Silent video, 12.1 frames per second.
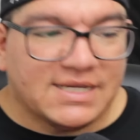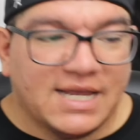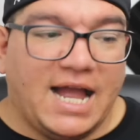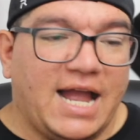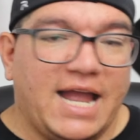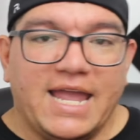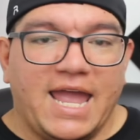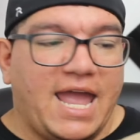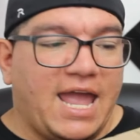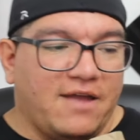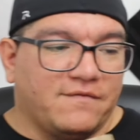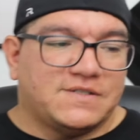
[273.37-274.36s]
I
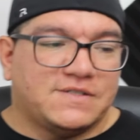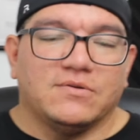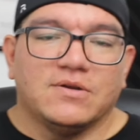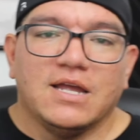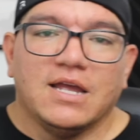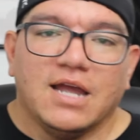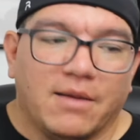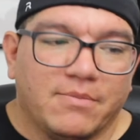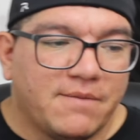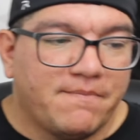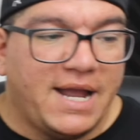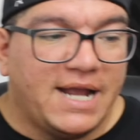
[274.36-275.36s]
have. So I'm going
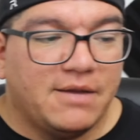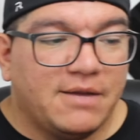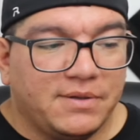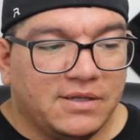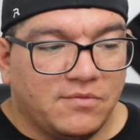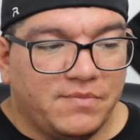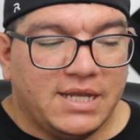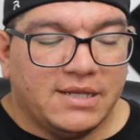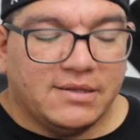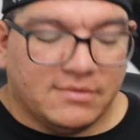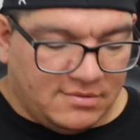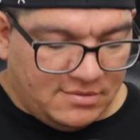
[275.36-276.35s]
to back up a little bit.
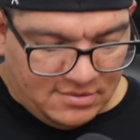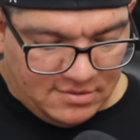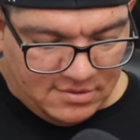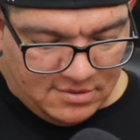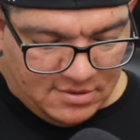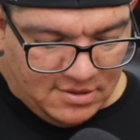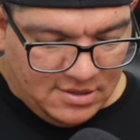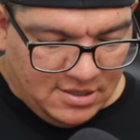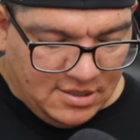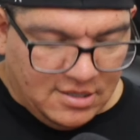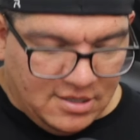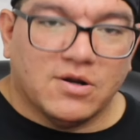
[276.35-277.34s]

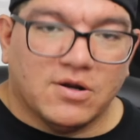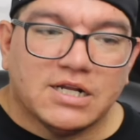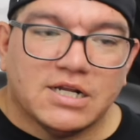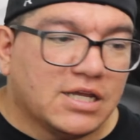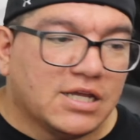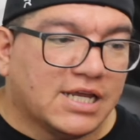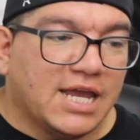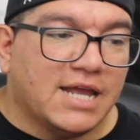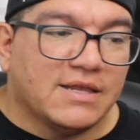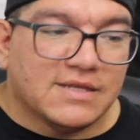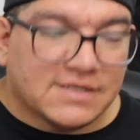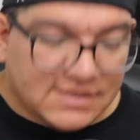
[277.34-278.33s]
We're going to, again,
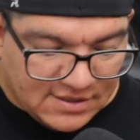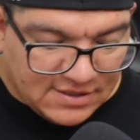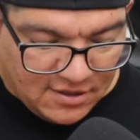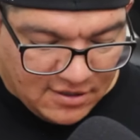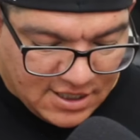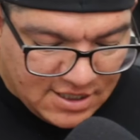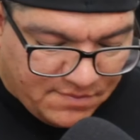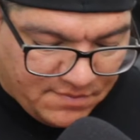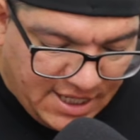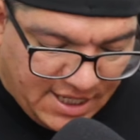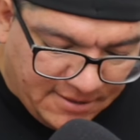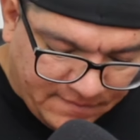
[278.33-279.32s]
this is all going to be...